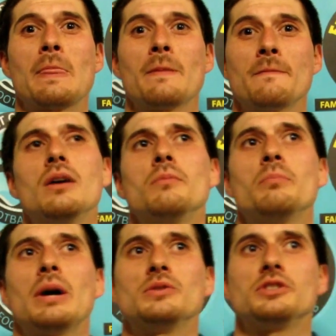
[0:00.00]

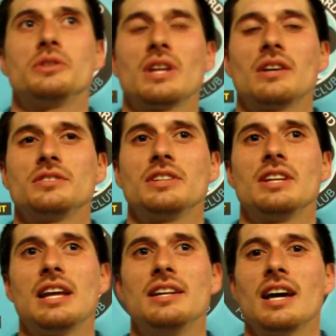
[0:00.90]
About
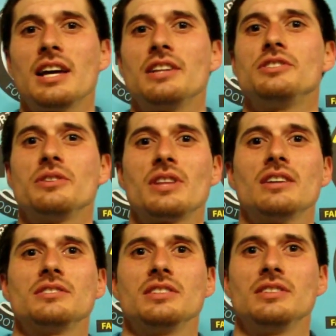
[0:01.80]
2009,
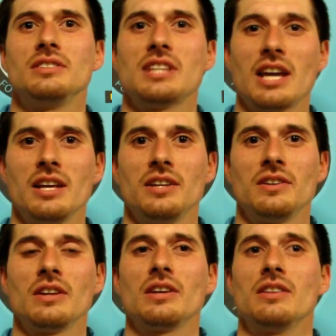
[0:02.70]

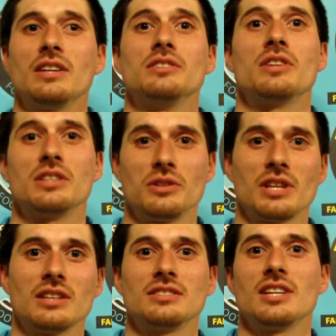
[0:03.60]
2010, and then the
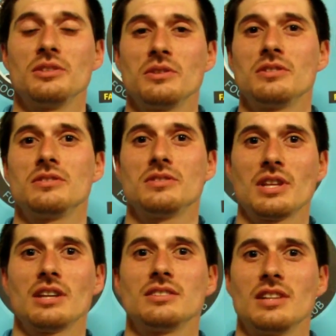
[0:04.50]
2010 to
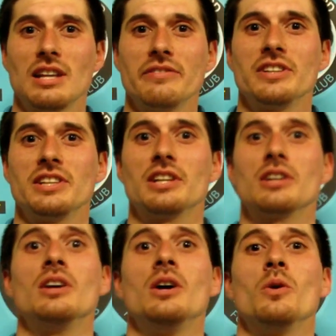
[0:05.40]
2011
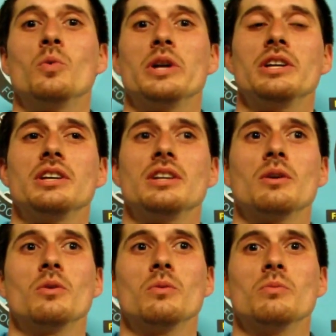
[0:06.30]
year, we
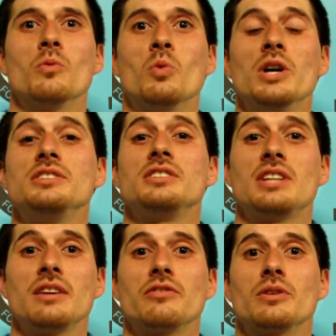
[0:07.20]
won
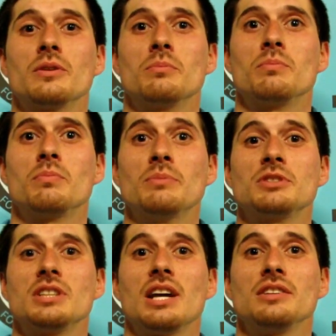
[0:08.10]
state for
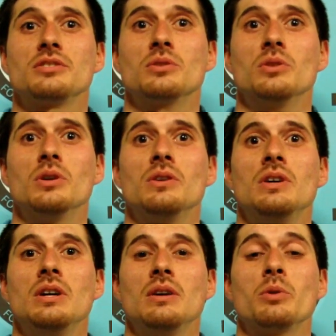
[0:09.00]
Bremerton High School.
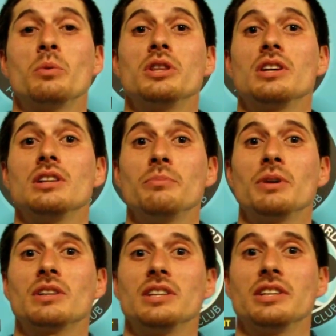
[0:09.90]
We won the
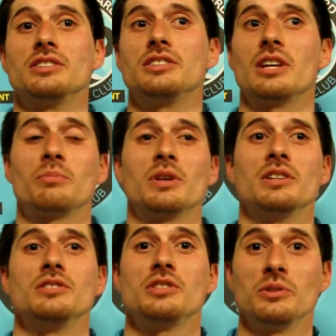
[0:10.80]
Olympic League
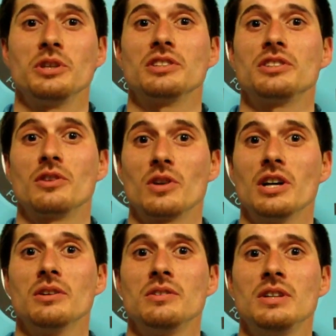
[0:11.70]
champion 2 years in a
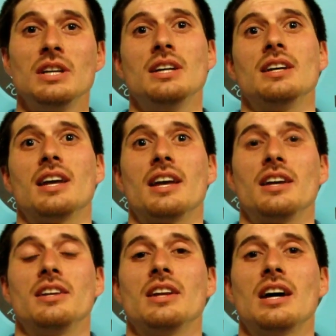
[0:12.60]
row.
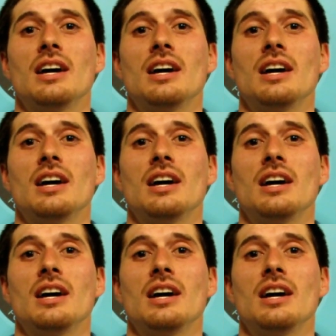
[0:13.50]
And